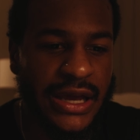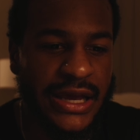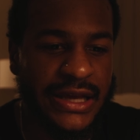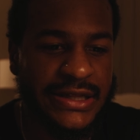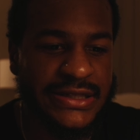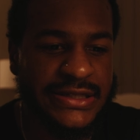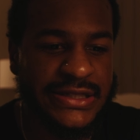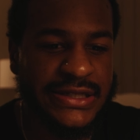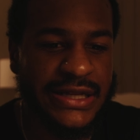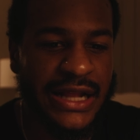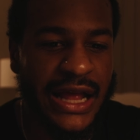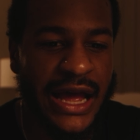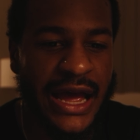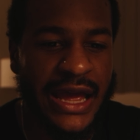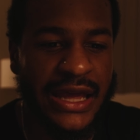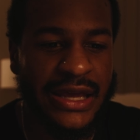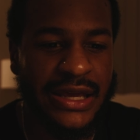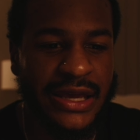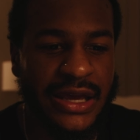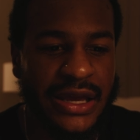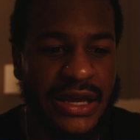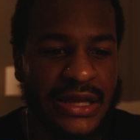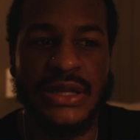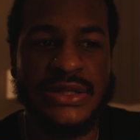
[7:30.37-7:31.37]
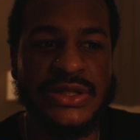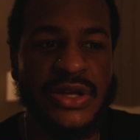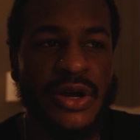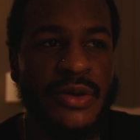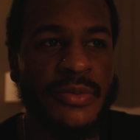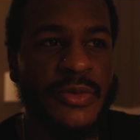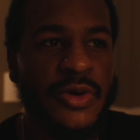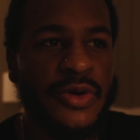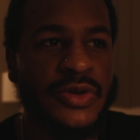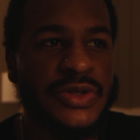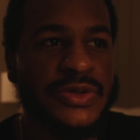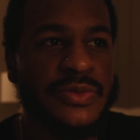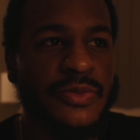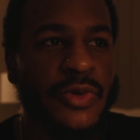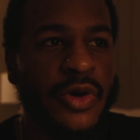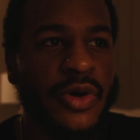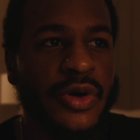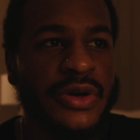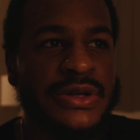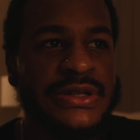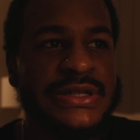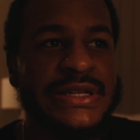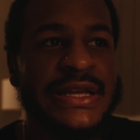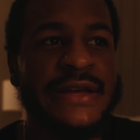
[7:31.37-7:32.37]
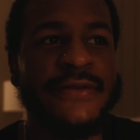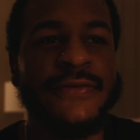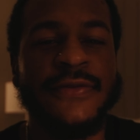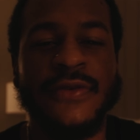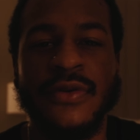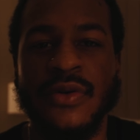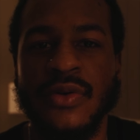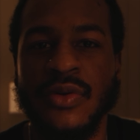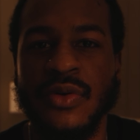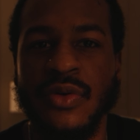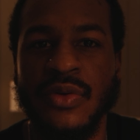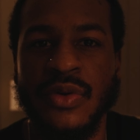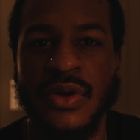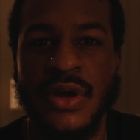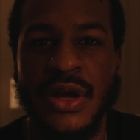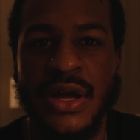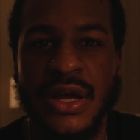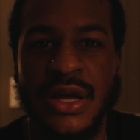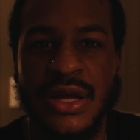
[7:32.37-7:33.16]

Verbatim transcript: it's like, it's almost more difficult